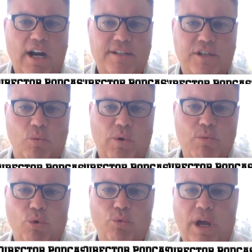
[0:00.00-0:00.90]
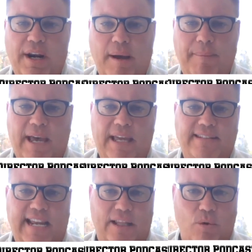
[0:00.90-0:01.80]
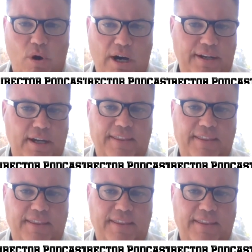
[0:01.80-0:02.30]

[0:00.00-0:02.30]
So we will run up at Talawanda.